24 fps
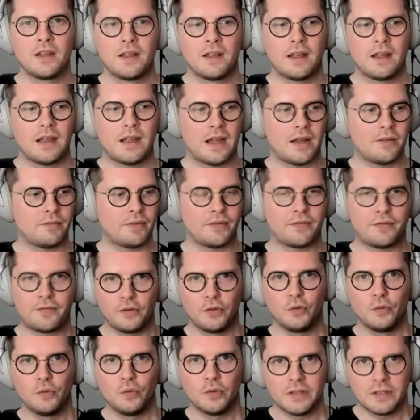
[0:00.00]
have a
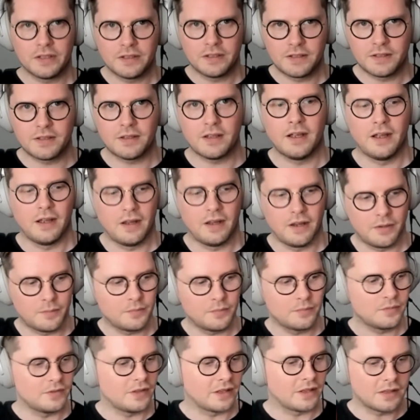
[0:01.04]
fluid,
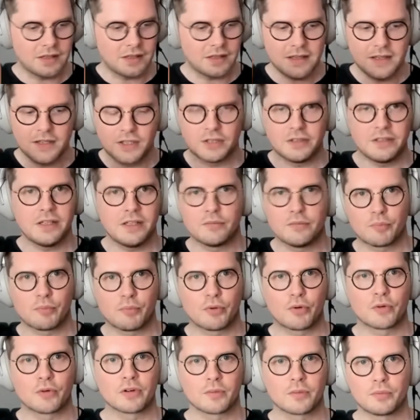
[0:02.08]
easily
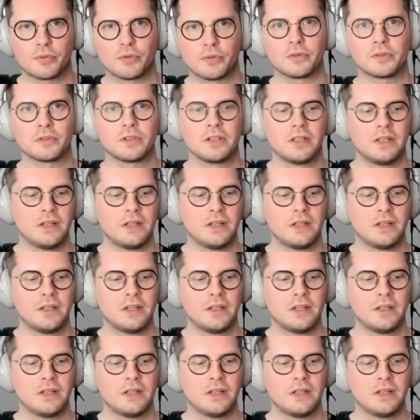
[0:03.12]
reportable,